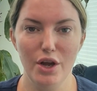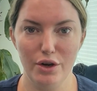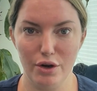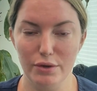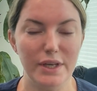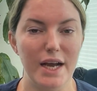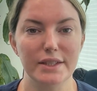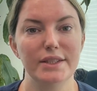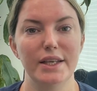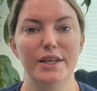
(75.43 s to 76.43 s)

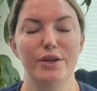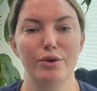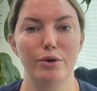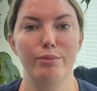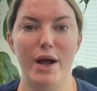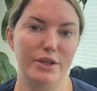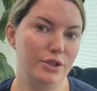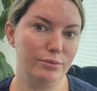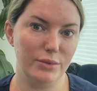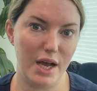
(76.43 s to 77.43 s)
neurotoxin, or
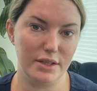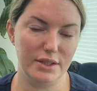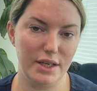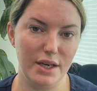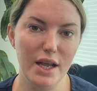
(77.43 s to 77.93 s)
botulinum toxin.